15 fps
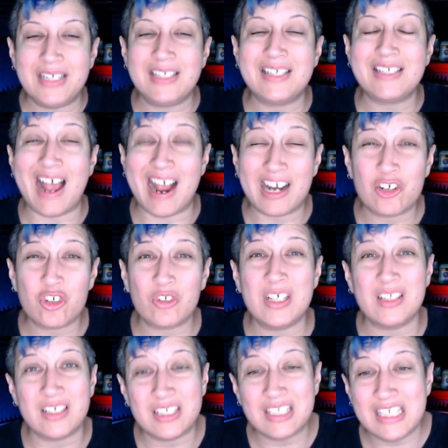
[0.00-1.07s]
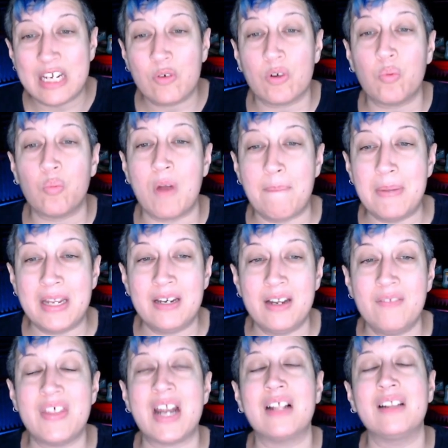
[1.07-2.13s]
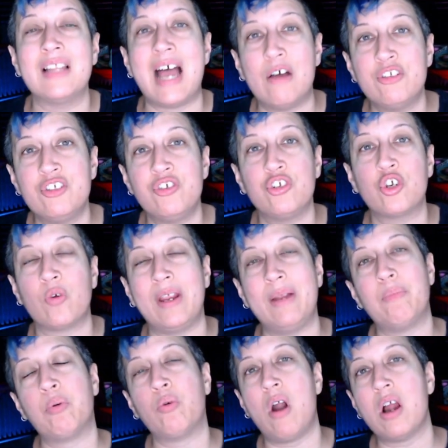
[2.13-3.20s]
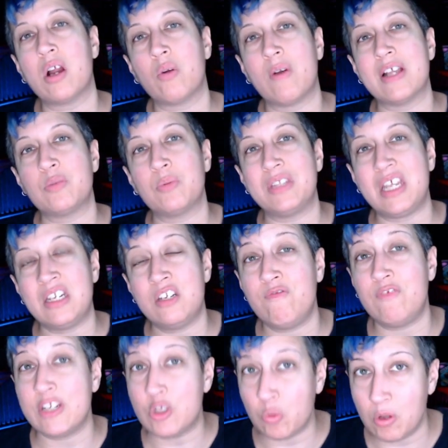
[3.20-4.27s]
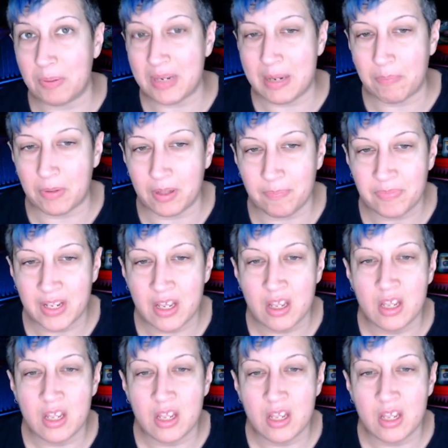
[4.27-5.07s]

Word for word: This is actually the secret weapon that allows you to create progress with individual people,